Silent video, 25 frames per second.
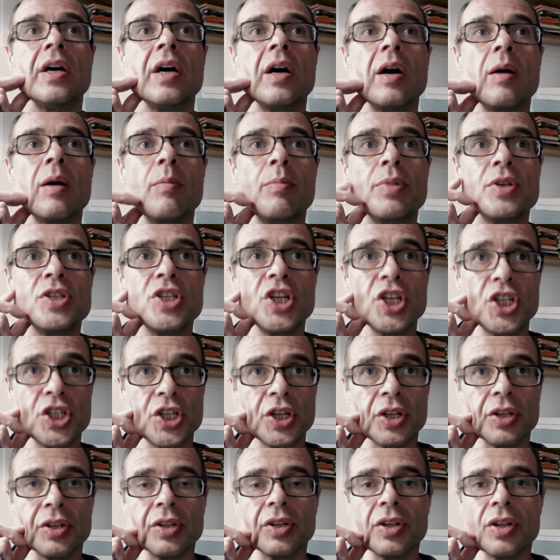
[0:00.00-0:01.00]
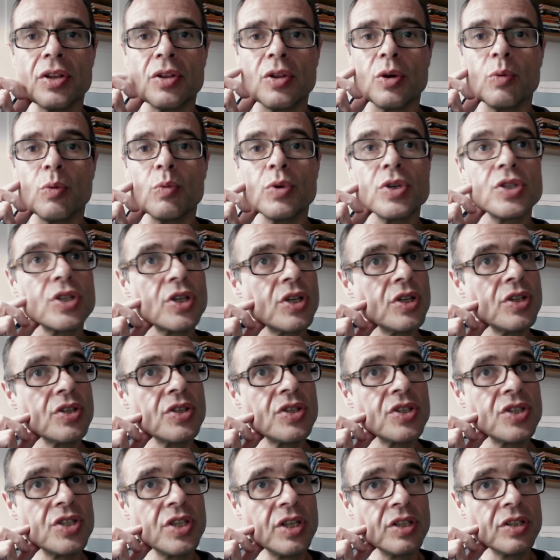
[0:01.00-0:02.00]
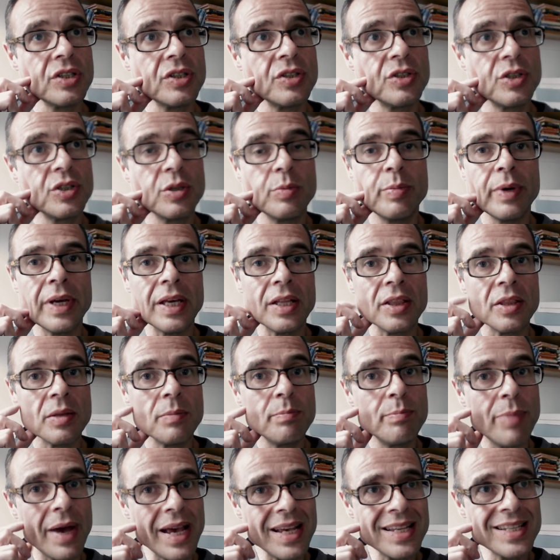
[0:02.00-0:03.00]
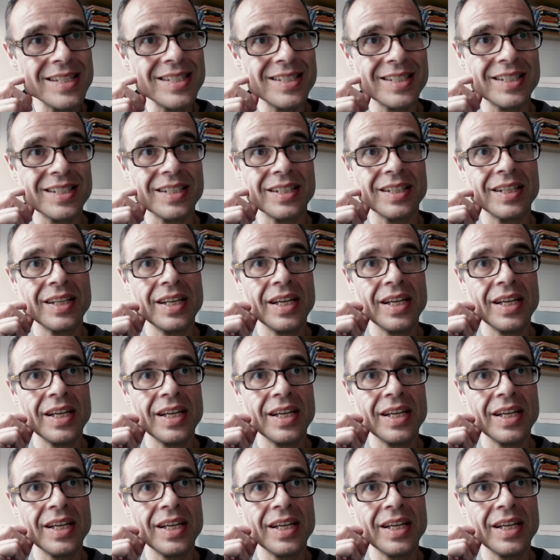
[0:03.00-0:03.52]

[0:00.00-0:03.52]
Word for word: a position that was considered to be in the best